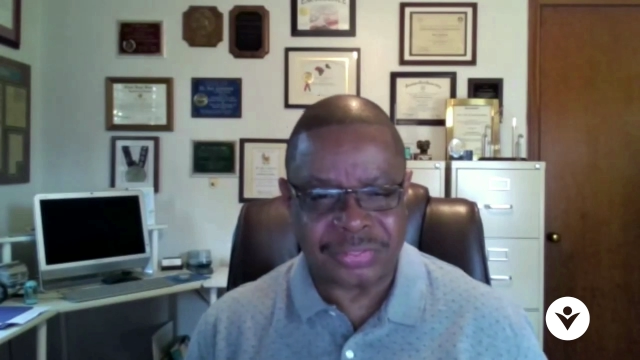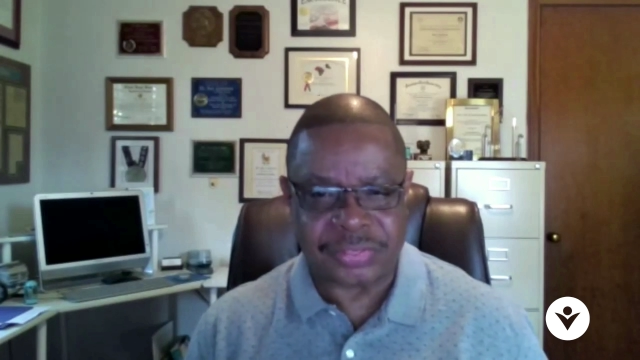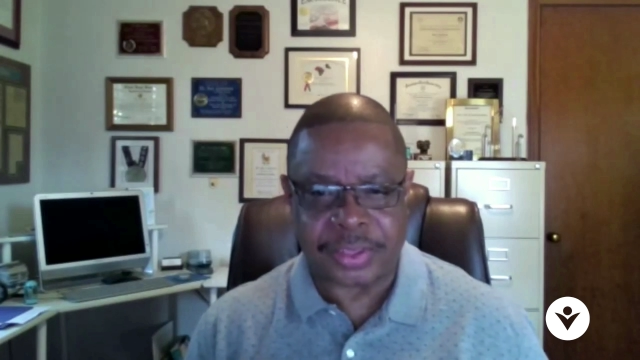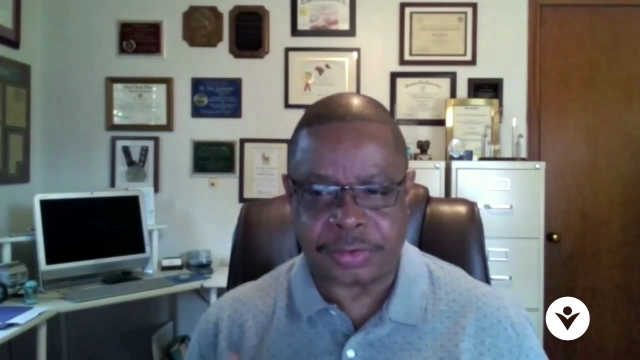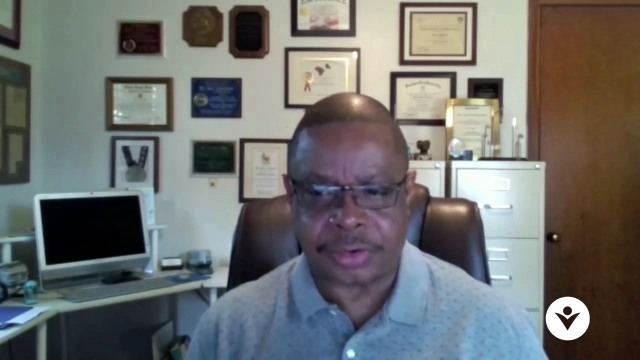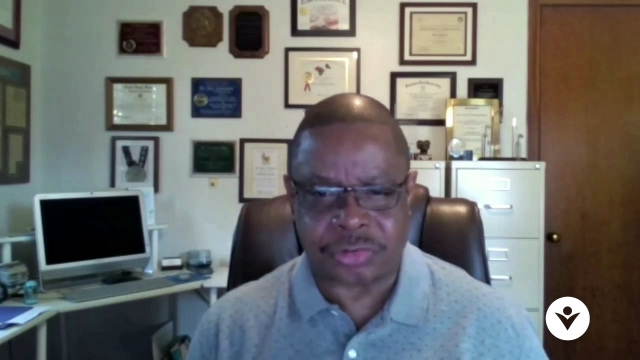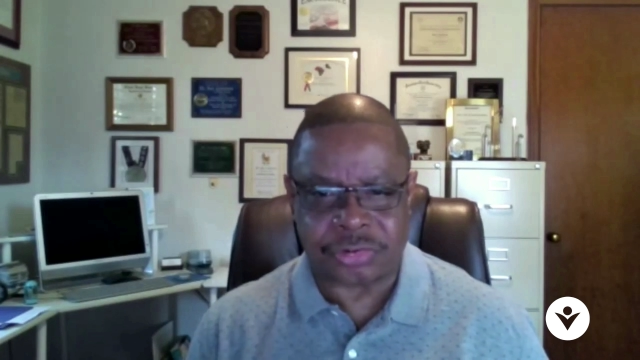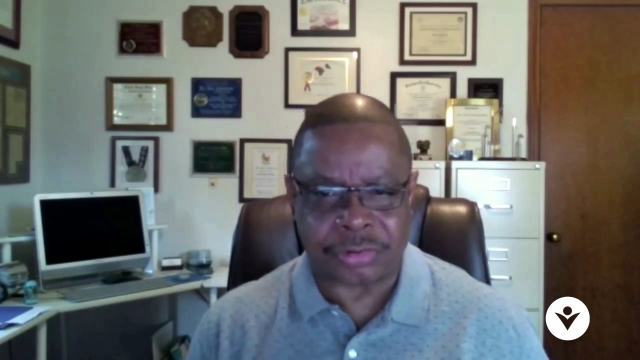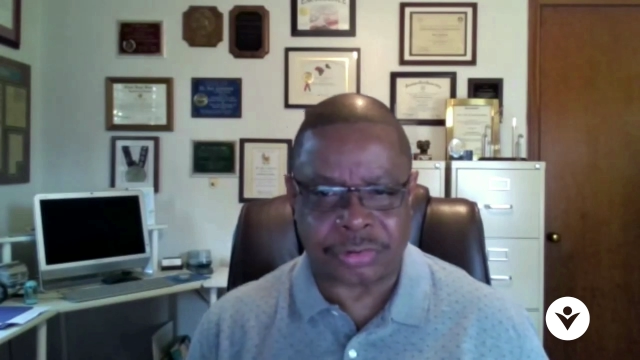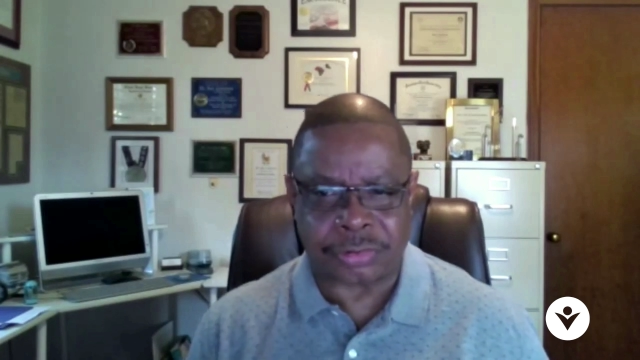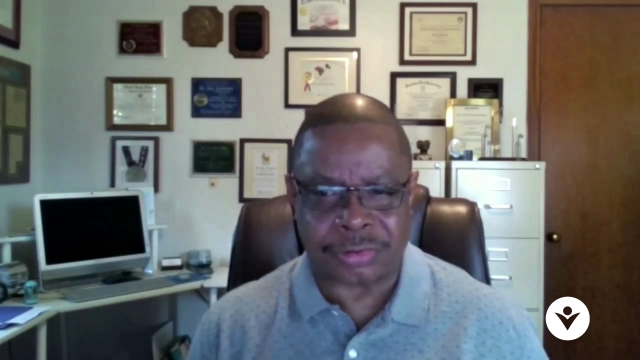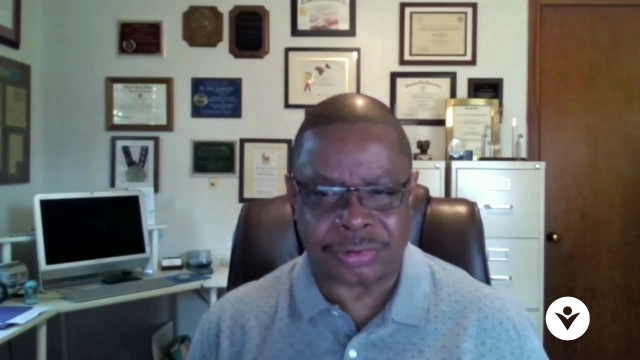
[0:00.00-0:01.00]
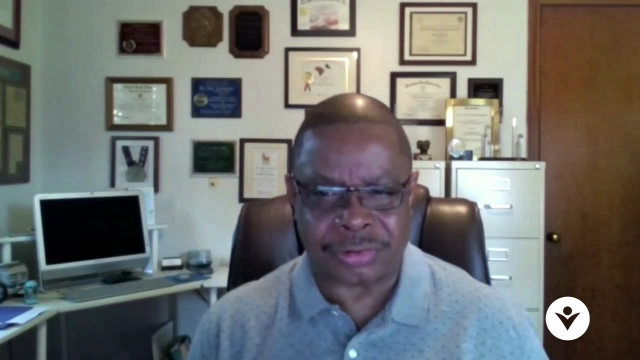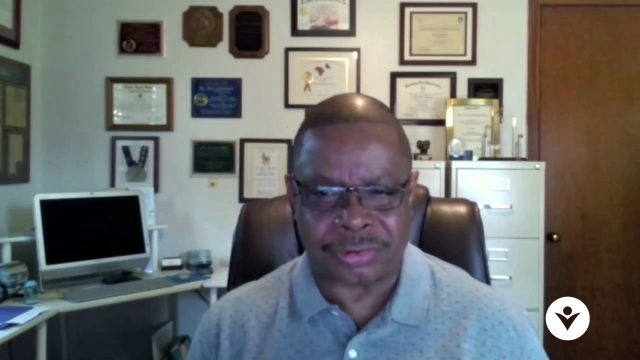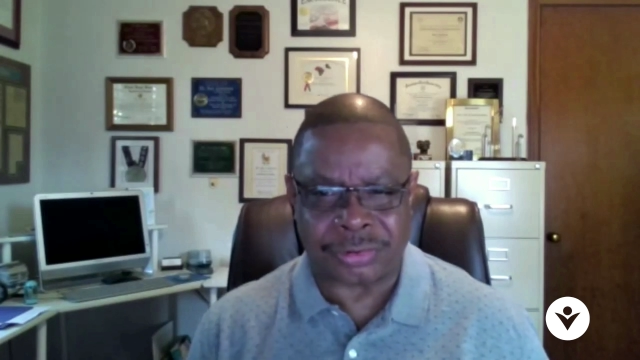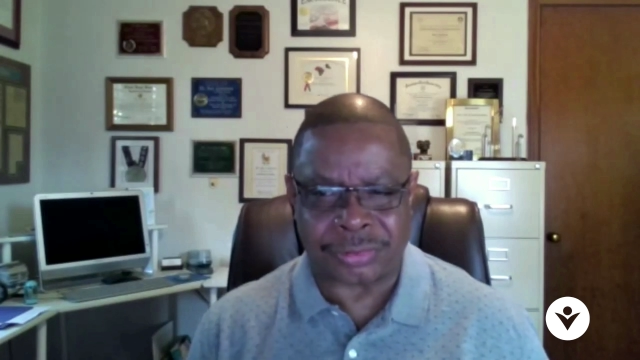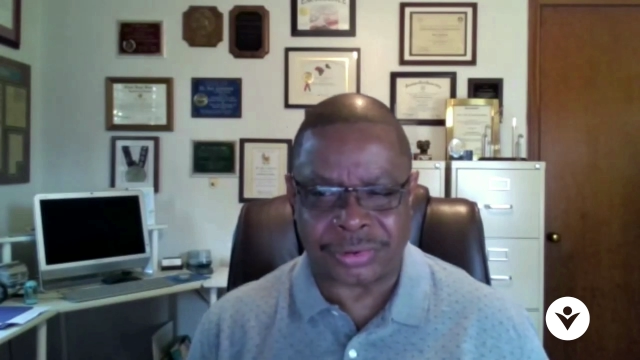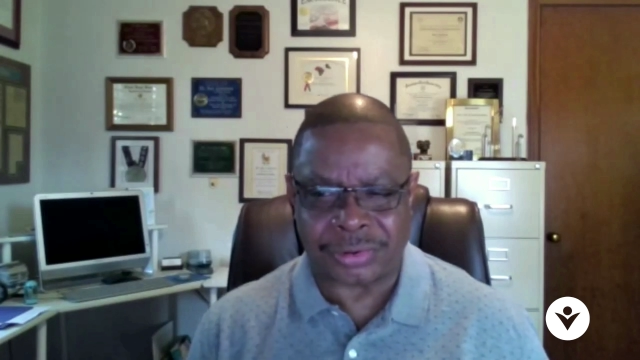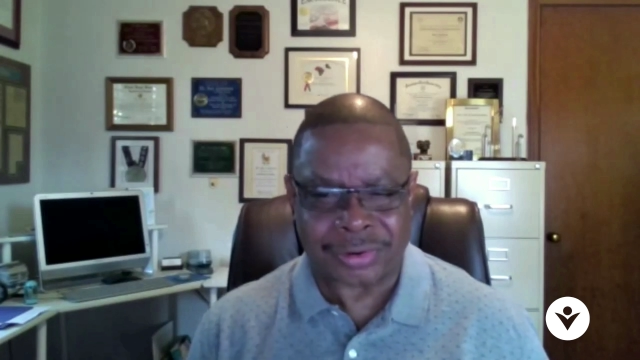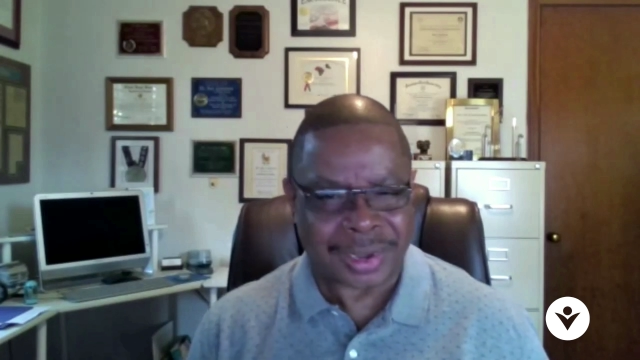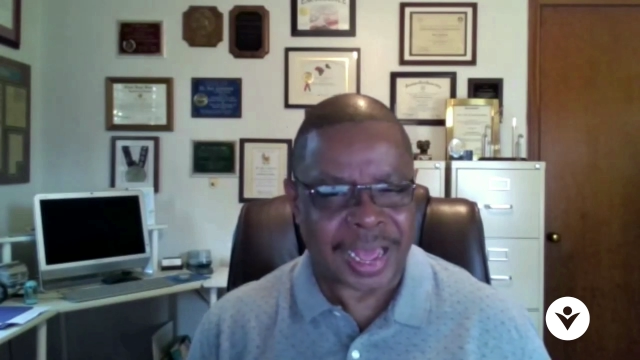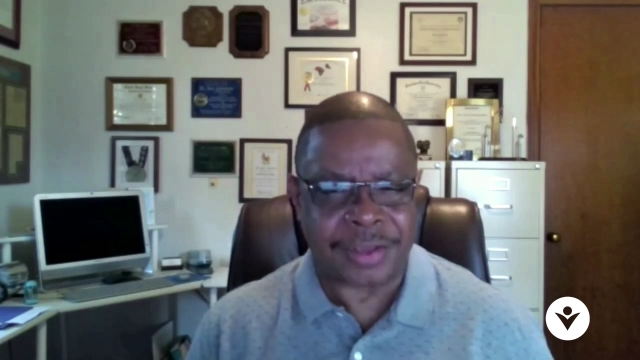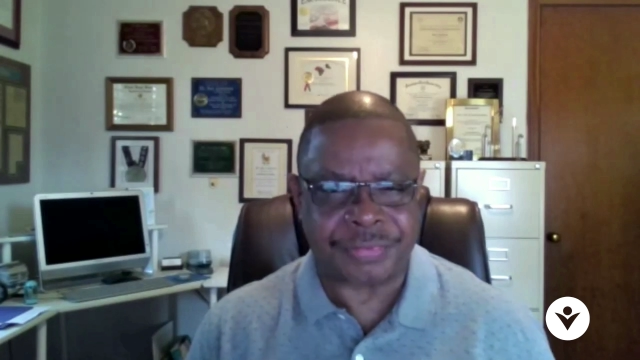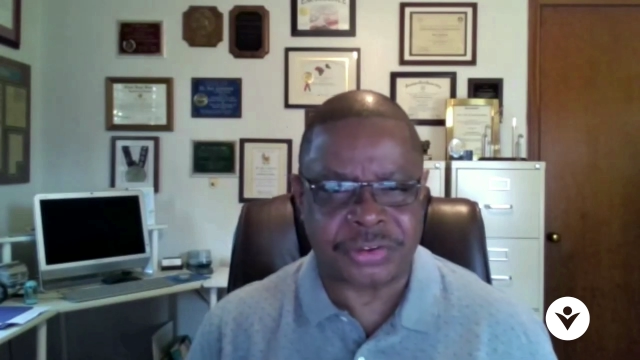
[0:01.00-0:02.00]
think that your
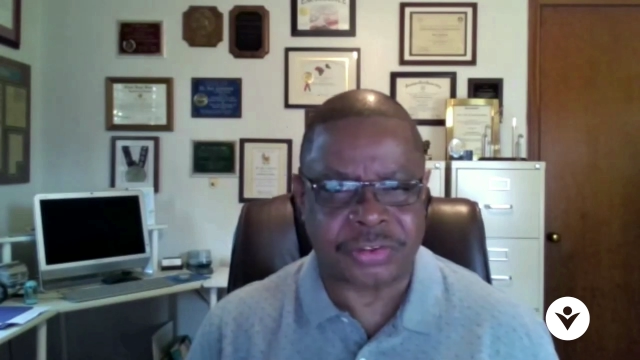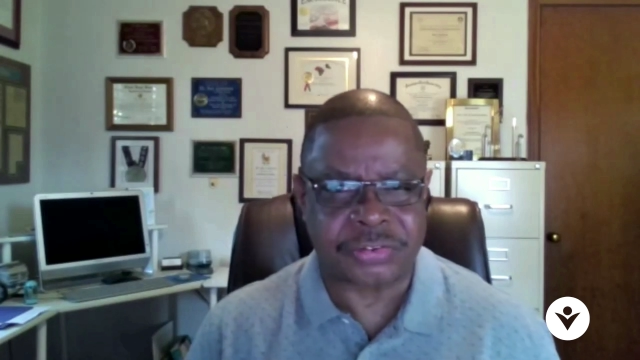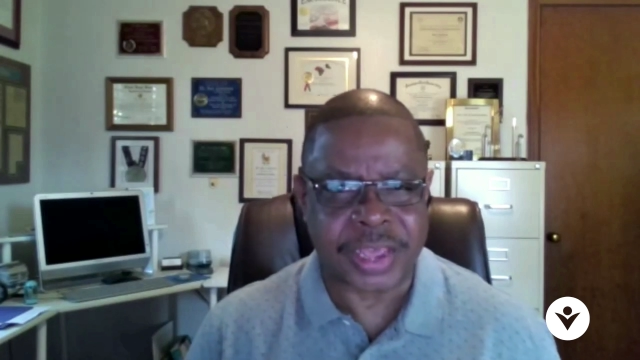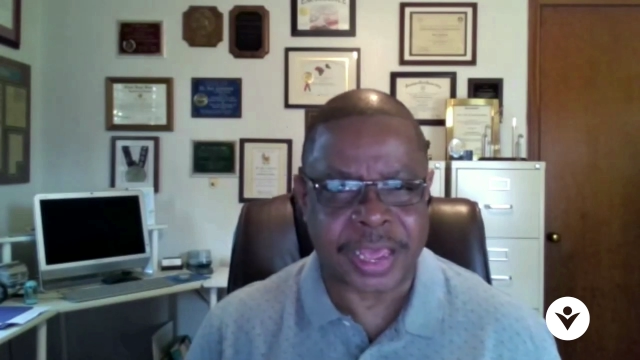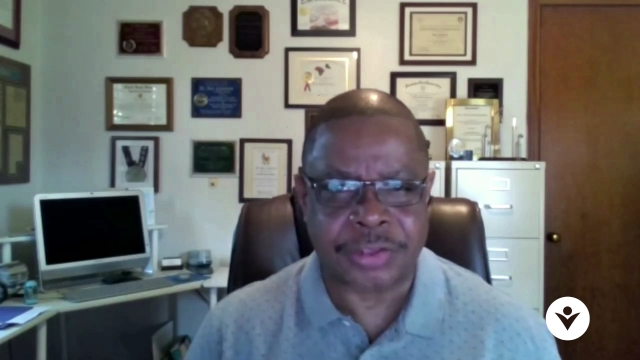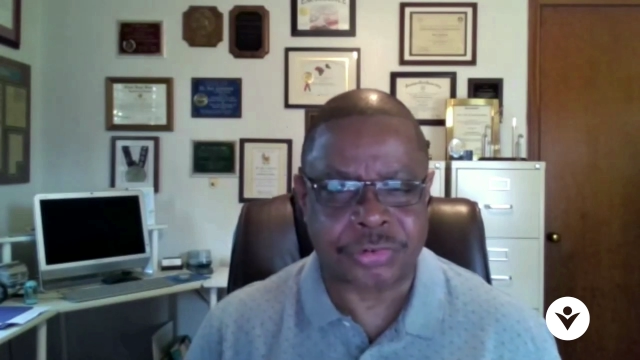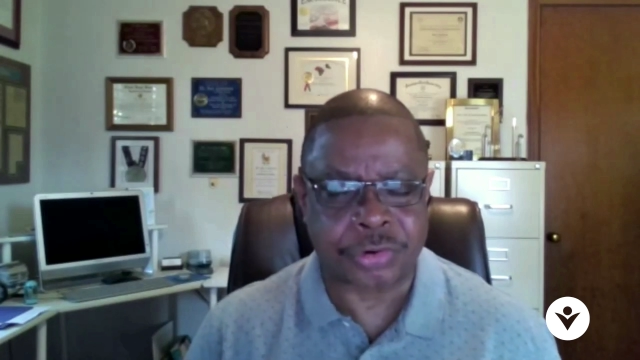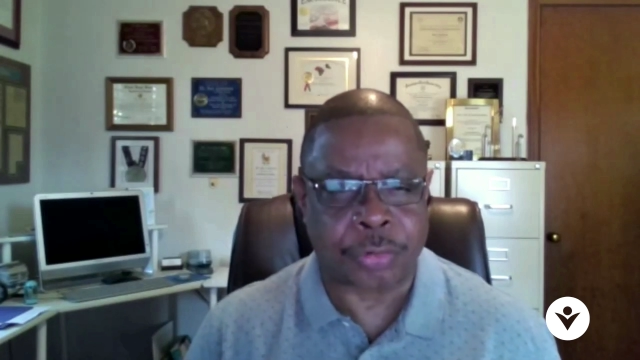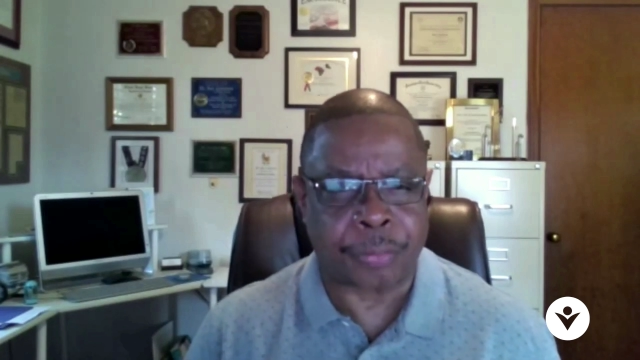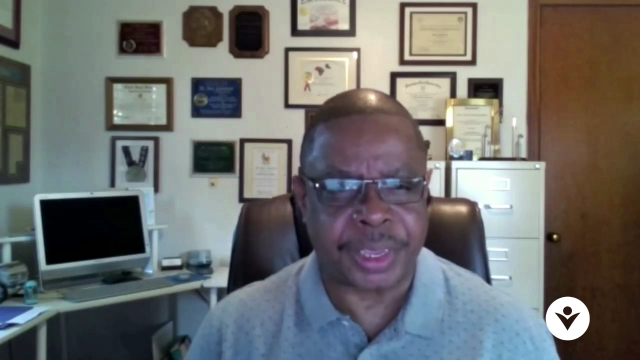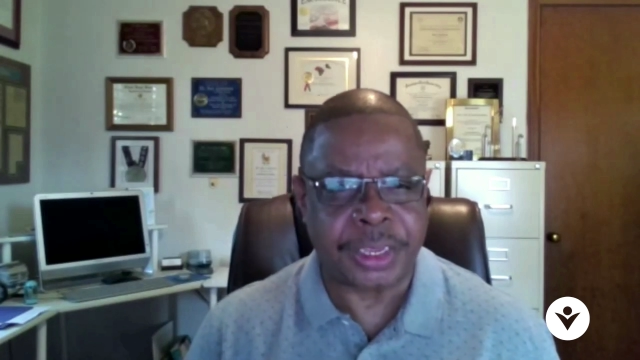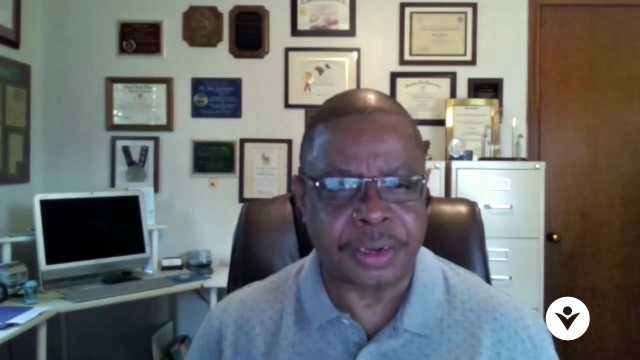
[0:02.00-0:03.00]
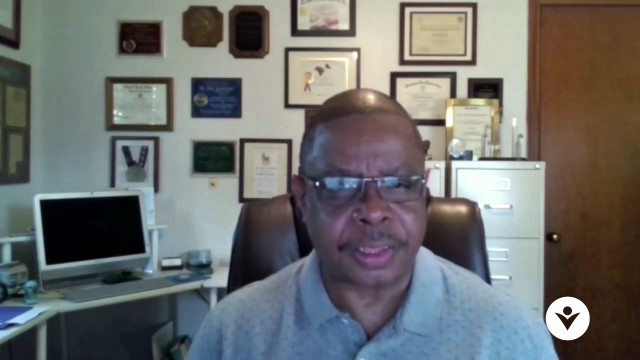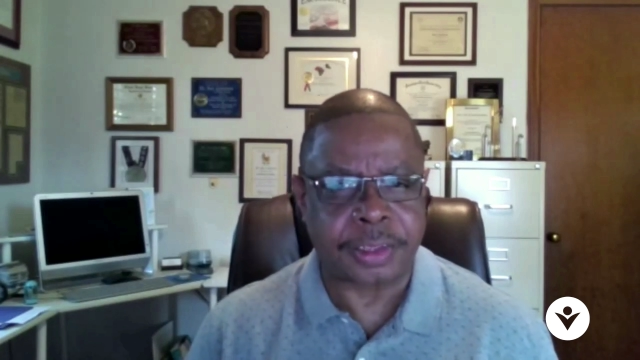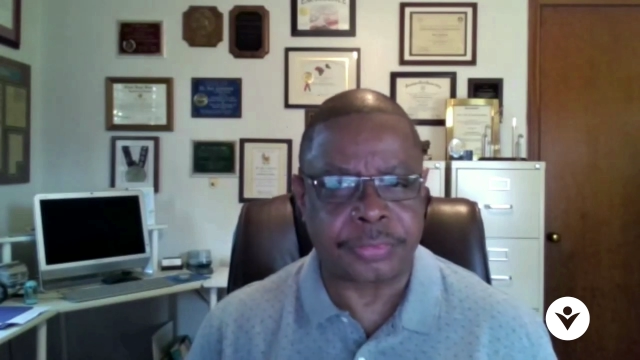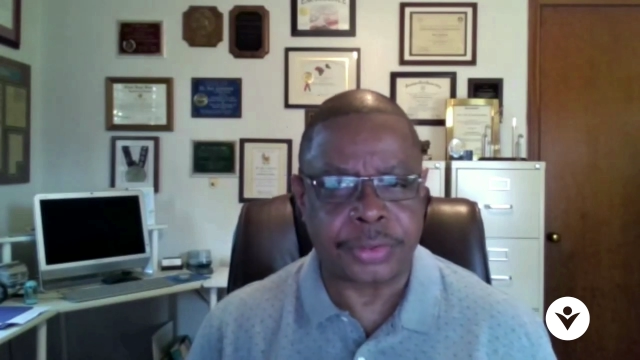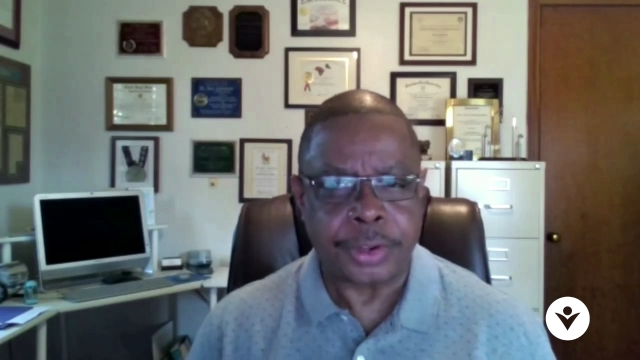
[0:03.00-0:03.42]
life just has no meaning.